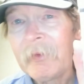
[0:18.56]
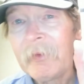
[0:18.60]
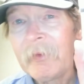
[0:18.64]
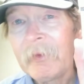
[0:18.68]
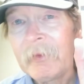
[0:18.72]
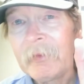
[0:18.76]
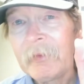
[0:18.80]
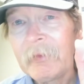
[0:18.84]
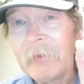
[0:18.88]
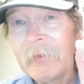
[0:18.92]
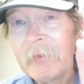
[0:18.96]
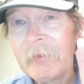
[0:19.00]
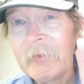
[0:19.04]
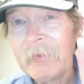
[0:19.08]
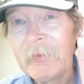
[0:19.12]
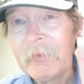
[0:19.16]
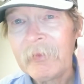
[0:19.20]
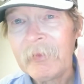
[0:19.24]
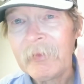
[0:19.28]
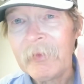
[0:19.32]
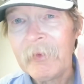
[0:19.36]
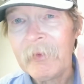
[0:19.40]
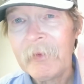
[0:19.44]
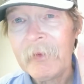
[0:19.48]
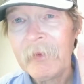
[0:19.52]
thing. This is
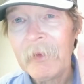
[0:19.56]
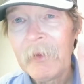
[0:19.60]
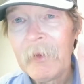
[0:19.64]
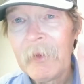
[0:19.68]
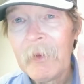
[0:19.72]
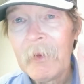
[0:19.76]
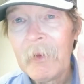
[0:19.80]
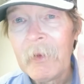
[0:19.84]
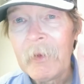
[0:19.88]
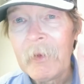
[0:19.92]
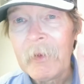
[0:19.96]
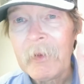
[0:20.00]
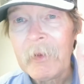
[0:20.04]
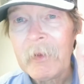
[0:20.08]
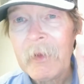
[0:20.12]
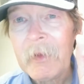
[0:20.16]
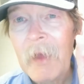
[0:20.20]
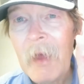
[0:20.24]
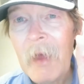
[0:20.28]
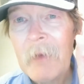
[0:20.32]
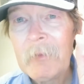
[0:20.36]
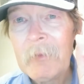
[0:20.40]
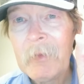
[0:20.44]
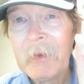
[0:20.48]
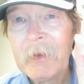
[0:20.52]
the
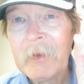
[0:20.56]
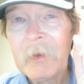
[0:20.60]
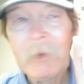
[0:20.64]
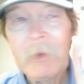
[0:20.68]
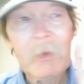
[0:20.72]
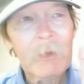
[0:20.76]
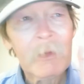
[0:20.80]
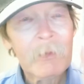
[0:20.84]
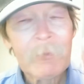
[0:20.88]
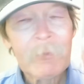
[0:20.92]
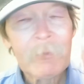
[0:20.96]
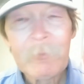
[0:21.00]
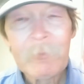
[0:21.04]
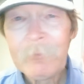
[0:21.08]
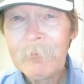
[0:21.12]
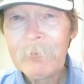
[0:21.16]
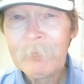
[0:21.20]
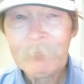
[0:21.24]
Comica